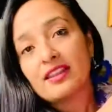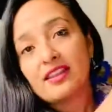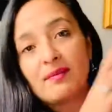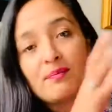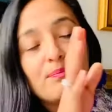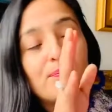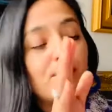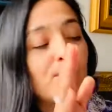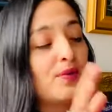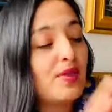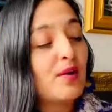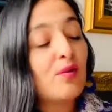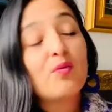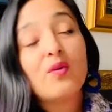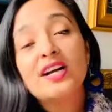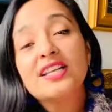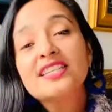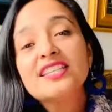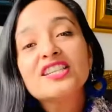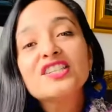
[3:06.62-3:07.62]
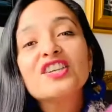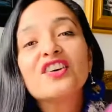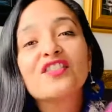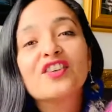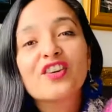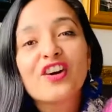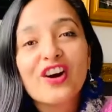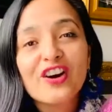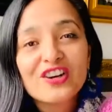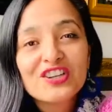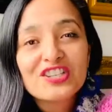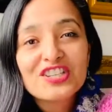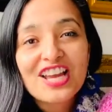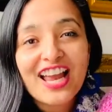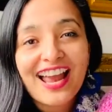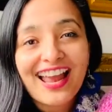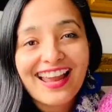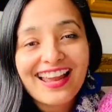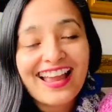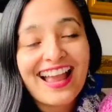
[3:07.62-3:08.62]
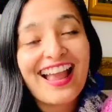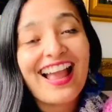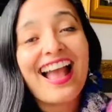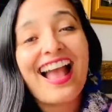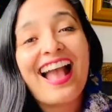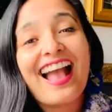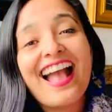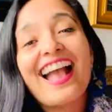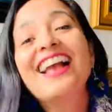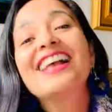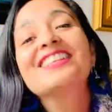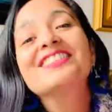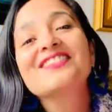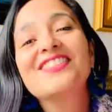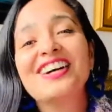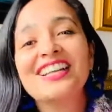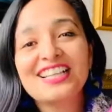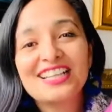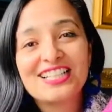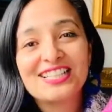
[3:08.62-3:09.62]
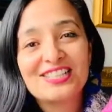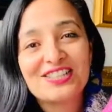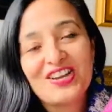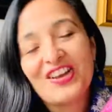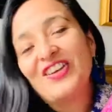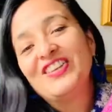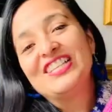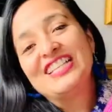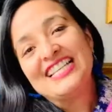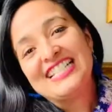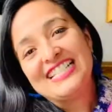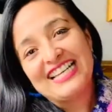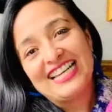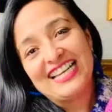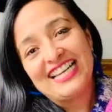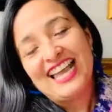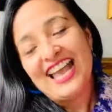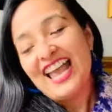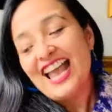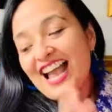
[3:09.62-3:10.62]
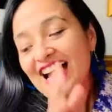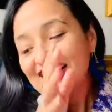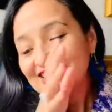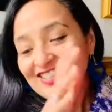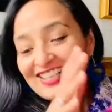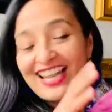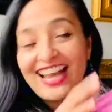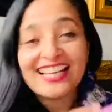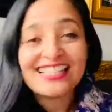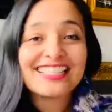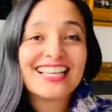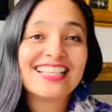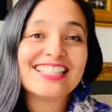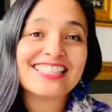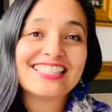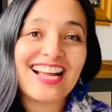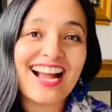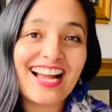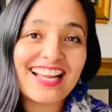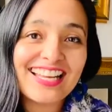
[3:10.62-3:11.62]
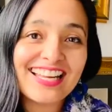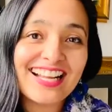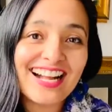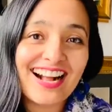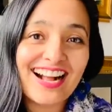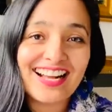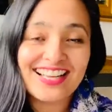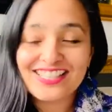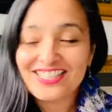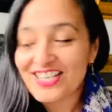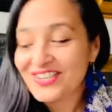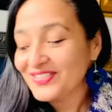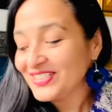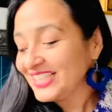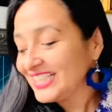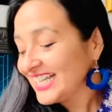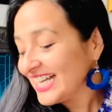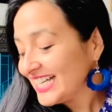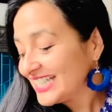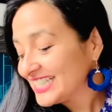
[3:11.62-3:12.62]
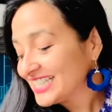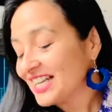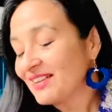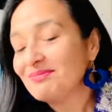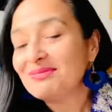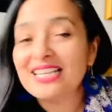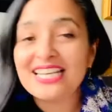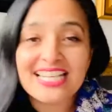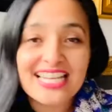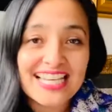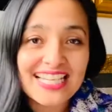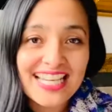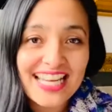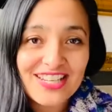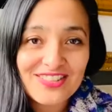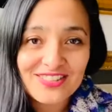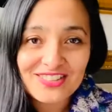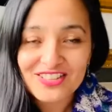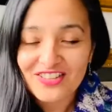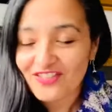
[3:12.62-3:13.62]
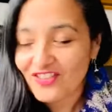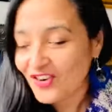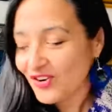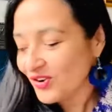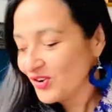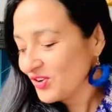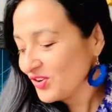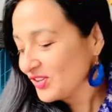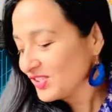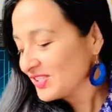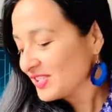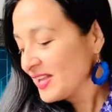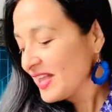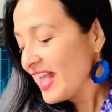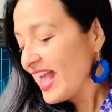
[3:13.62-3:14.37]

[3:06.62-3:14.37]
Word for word: the, the wonders of crochet as well as your knitting. So let's get started guys. You will need some knitting needles of course.